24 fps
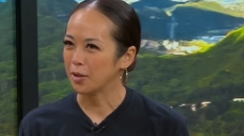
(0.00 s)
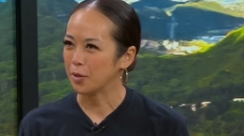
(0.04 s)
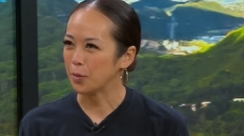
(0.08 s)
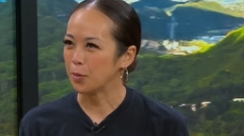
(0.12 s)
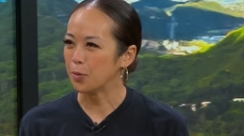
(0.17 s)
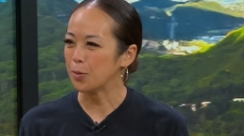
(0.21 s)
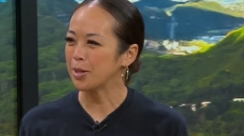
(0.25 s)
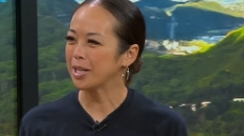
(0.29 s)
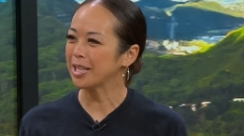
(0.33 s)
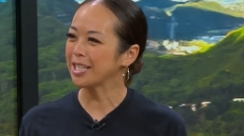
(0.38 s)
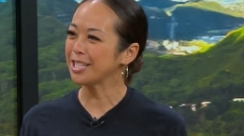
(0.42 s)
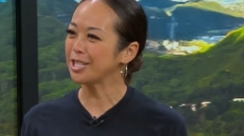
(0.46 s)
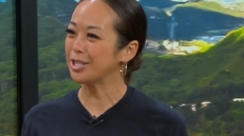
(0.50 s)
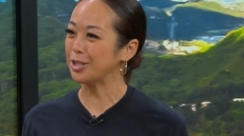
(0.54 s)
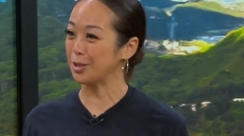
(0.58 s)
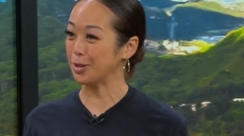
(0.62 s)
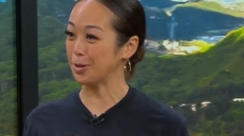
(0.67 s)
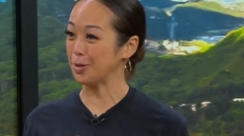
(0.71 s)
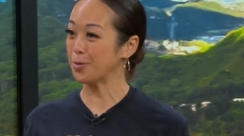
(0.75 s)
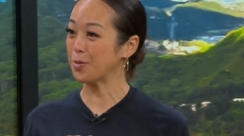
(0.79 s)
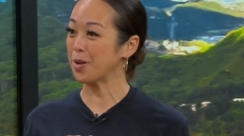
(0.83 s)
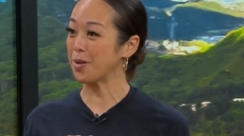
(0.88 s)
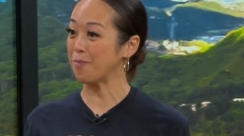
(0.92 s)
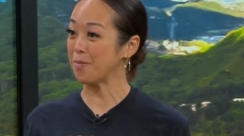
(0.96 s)
really
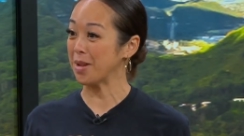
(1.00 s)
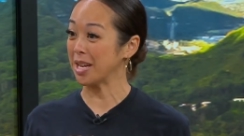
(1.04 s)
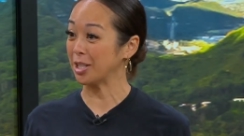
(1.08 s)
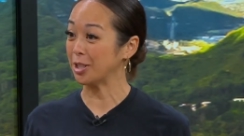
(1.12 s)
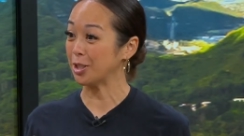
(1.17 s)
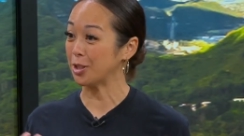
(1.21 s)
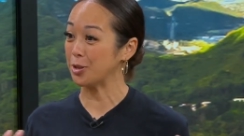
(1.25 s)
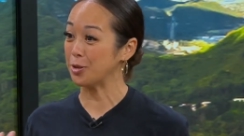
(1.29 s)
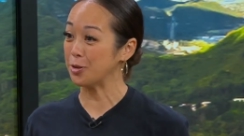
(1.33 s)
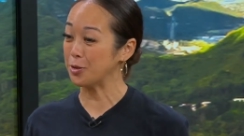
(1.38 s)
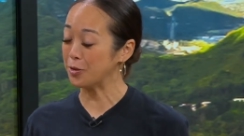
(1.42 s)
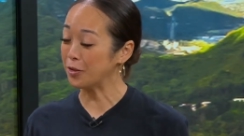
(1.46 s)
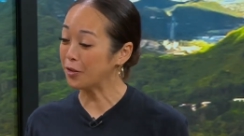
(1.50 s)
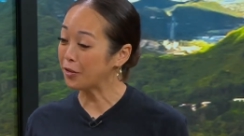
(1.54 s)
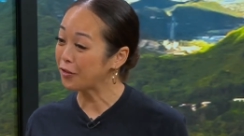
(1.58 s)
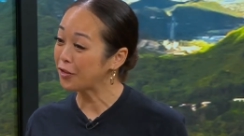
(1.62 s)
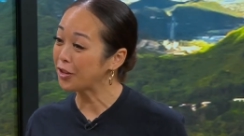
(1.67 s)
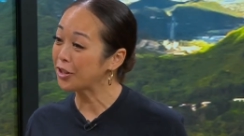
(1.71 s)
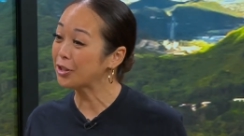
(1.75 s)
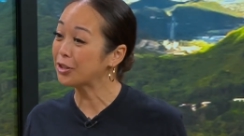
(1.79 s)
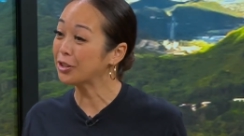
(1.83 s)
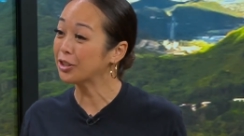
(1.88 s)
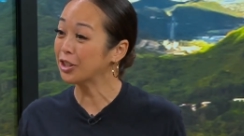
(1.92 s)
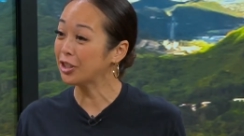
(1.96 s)
do what makes you
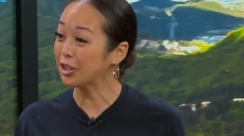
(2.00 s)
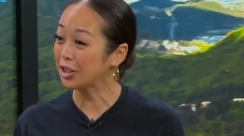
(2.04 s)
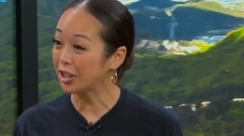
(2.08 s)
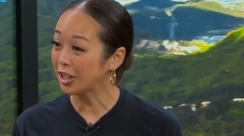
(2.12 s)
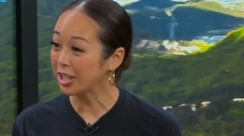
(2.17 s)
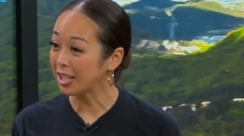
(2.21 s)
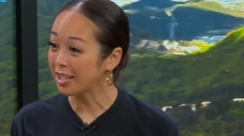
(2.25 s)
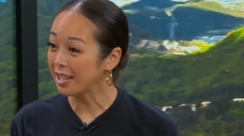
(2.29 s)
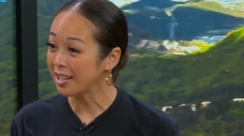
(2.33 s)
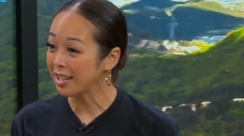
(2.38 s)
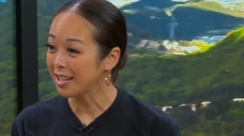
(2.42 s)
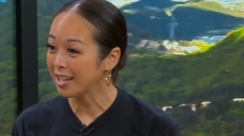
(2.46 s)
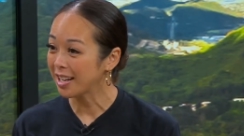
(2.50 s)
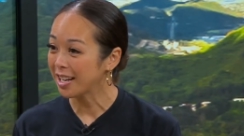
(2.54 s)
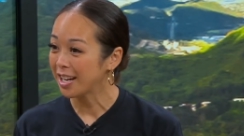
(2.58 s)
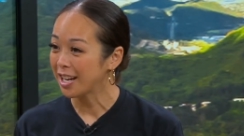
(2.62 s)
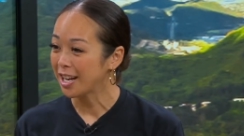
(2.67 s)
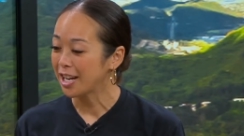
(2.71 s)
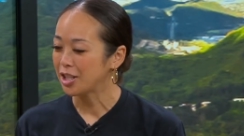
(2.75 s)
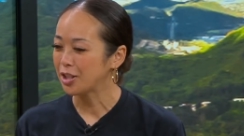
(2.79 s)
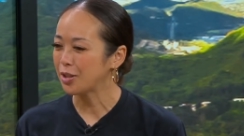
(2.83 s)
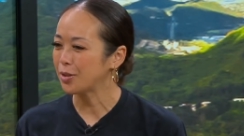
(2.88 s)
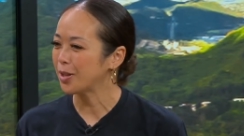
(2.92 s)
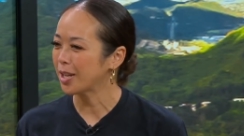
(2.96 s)
feel good.
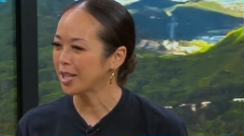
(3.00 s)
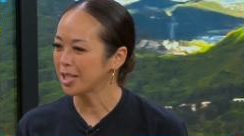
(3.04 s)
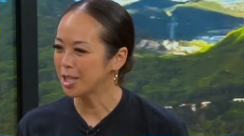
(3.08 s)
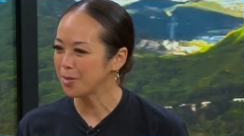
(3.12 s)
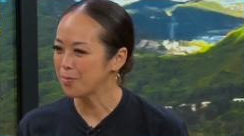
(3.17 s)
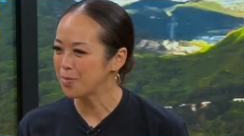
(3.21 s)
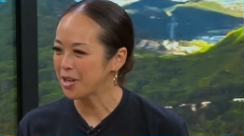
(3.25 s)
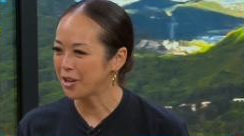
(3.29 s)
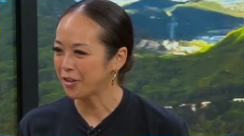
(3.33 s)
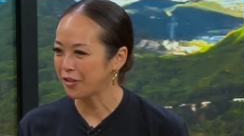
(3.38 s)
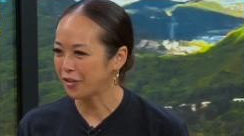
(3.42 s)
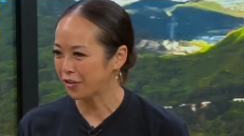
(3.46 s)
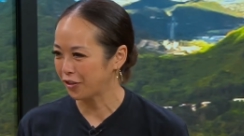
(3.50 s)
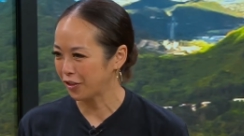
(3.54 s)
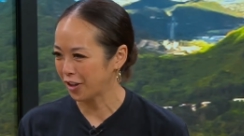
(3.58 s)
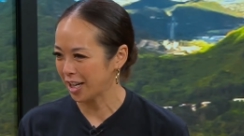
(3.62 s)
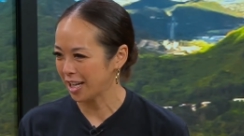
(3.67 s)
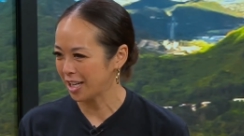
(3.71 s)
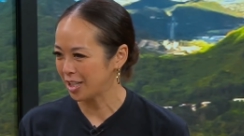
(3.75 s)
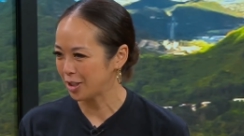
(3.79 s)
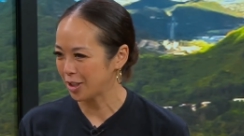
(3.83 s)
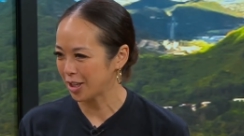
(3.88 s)
Right. So not to be afraid.